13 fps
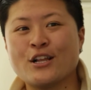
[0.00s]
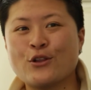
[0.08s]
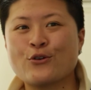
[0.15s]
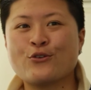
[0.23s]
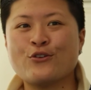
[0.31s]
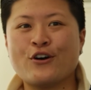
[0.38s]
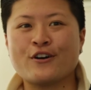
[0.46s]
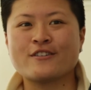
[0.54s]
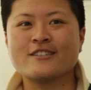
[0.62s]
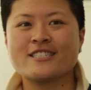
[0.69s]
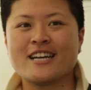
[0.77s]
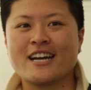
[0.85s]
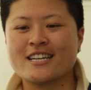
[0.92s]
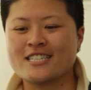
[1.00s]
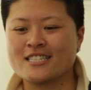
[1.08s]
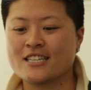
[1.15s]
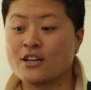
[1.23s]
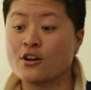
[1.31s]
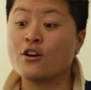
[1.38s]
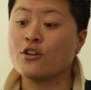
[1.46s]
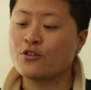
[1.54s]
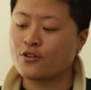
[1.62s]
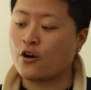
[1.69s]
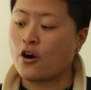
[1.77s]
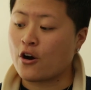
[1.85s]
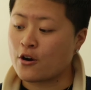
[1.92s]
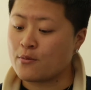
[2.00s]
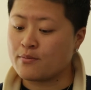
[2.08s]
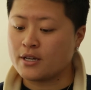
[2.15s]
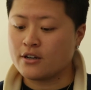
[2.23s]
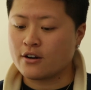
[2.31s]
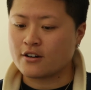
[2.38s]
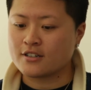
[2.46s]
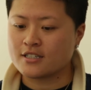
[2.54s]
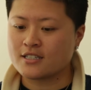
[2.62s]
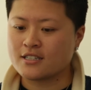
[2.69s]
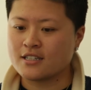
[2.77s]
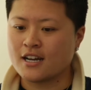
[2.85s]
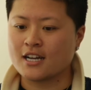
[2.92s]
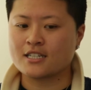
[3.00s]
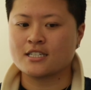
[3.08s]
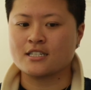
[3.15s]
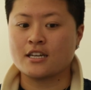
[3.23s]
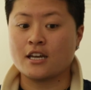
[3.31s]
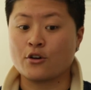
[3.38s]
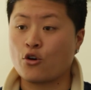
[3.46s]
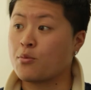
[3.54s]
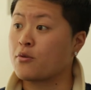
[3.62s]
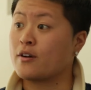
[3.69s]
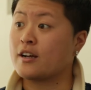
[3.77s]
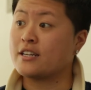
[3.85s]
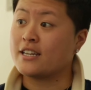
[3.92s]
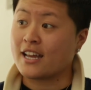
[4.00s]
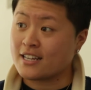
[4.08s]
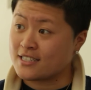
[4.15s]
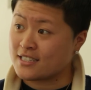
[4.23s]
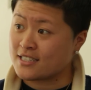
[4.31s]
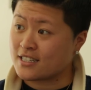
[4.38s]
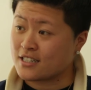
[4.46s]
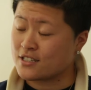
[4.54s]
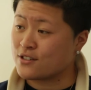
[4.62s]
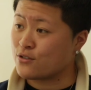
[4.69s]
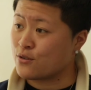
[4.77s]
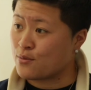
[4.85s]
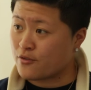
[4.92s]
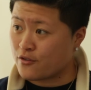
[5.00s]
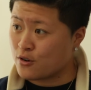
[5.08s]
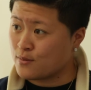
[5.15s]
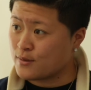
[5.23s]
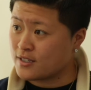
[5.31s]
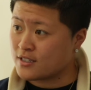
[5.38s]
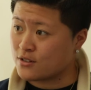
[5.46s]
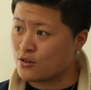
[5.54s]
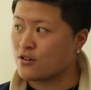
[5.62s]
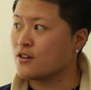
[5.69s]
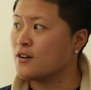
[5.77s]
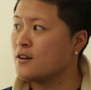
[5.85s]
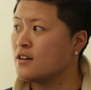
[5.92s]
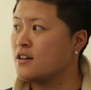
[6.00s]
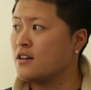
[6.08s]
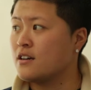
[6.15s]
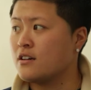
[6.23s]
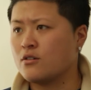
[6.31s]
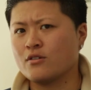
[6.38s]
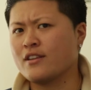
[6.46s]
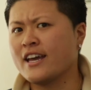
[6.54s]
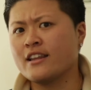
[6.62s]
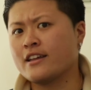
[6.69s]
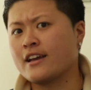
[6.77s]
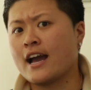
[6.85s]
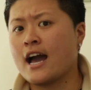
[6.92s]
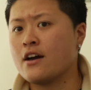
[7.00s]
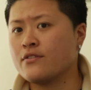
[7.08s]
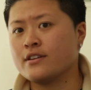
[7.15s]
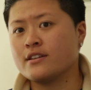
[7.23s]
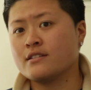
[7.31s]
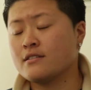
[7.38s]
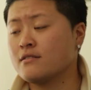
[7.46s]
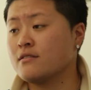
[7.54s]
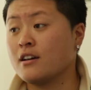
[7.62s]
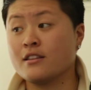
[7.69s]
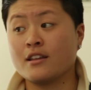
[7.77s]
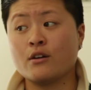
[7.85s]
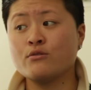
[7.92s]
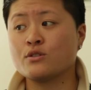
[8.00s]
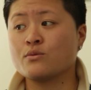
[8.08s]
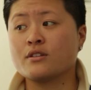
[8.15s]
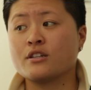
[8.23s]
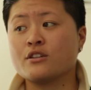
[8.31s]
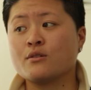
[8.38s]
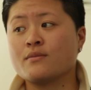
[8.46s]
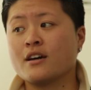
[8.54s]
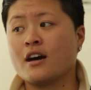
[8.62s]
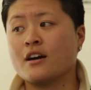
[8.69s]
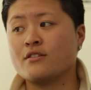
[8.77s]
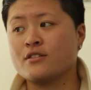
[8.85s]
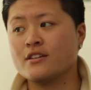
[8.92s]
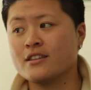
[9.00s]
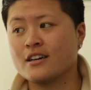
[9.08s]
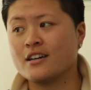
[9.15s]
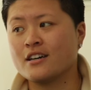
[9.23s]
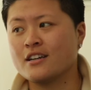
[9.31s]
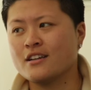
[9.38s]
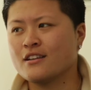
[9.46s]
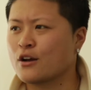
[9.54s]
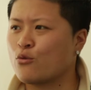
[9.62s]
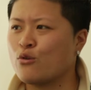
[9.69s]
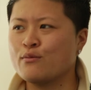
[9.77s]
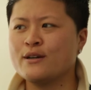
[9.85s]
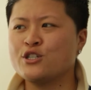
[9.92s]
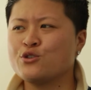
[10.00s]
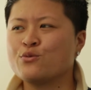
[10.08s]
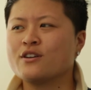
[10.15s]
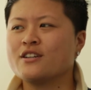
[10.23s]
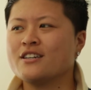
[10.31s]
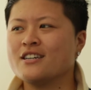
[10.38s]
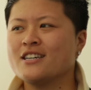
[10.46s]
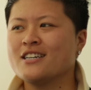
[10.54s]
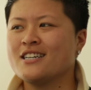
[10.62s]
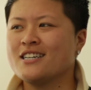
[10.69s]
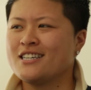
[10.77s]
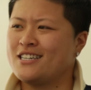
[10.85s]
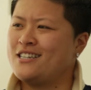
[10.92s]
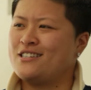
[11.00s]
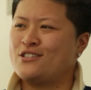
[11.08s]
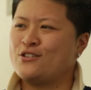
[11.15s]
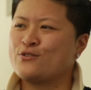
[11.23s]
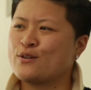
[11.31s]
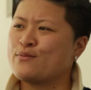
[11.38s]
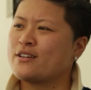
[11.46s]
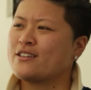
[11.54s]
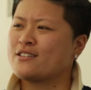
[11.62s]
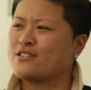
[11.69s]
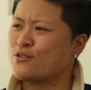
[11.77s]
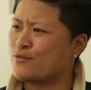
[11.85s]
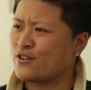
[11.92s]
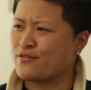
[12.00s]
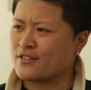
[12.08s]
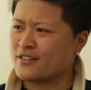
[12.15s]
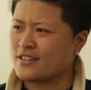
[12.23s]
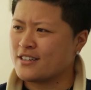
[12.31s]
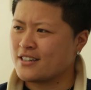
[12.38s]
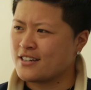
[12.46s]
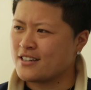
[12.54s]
a local artist actually, or a local R&B artist actually incorporate dancing into their performance, or lately I haven't, and that was really dope that how you did that. Like what made you want to do something so different?